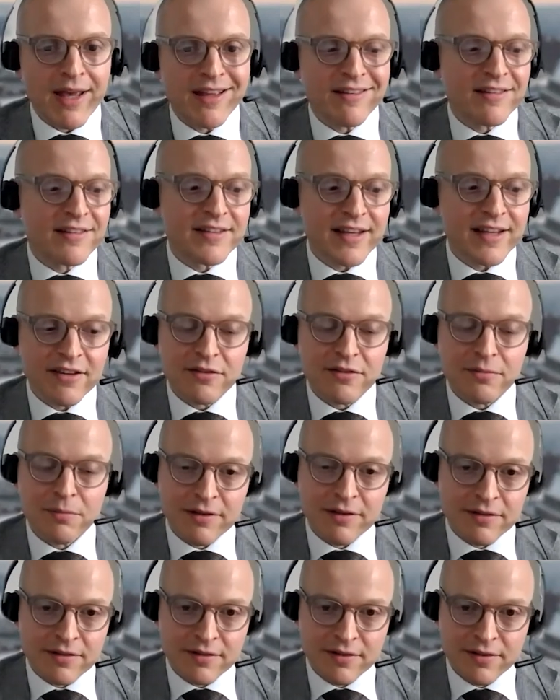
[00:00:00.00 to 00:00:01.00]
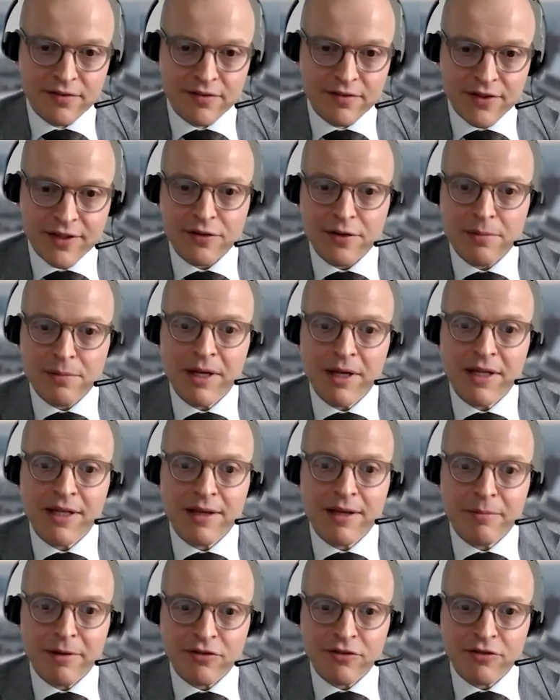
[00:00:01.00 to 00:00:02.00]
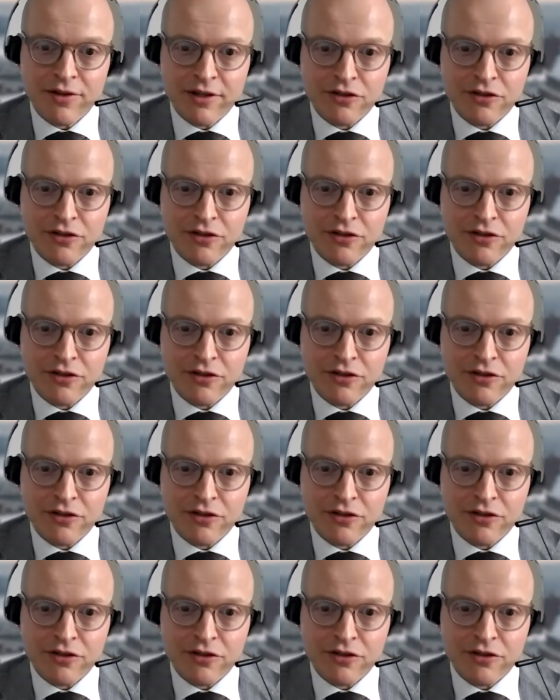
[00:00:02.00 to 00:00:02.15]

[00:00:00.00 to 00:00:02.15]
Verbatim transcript: in six months with the repeat imaging,